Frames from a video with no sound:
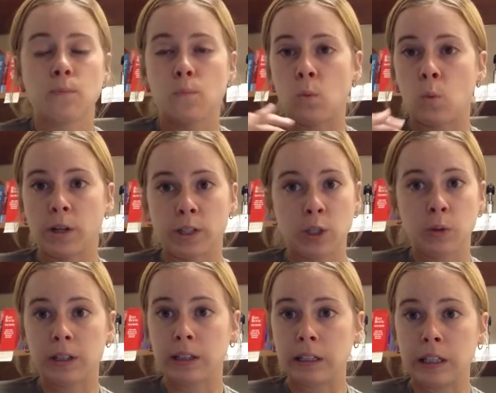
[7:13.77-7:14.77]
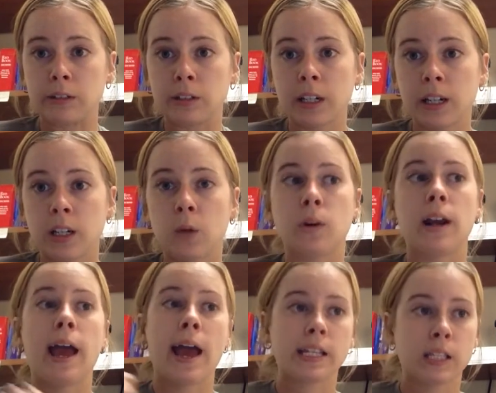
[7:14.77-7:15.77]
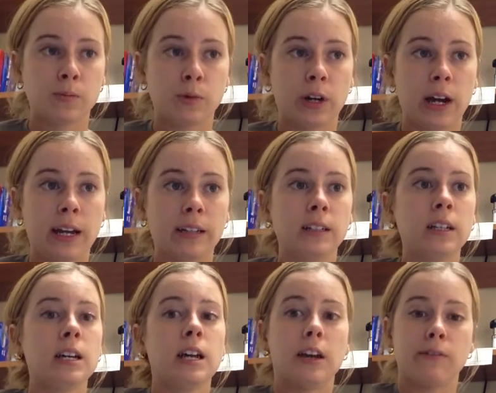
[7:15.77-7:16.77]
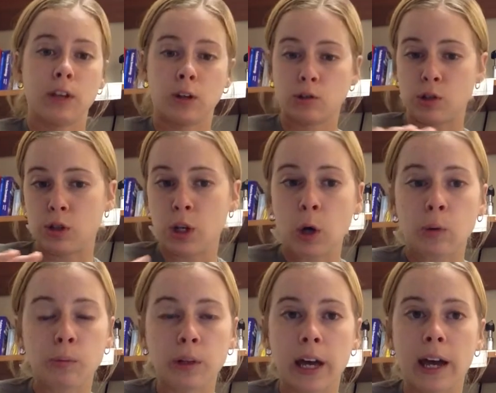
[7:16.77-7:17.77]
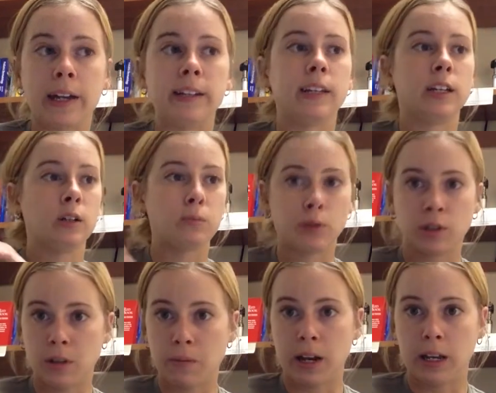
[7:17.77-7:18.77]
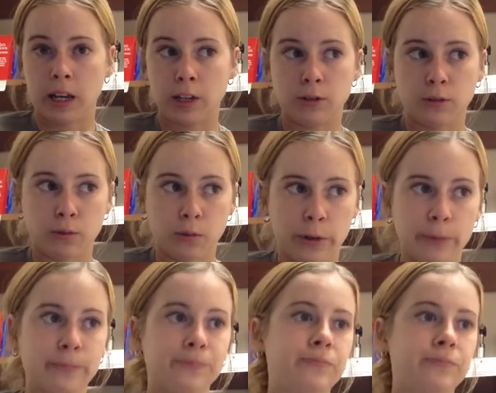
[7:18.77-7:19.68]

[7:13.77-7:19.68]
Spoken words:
Once you get the needle in, you want to aspirate. If there's no blood, then you push the medication through.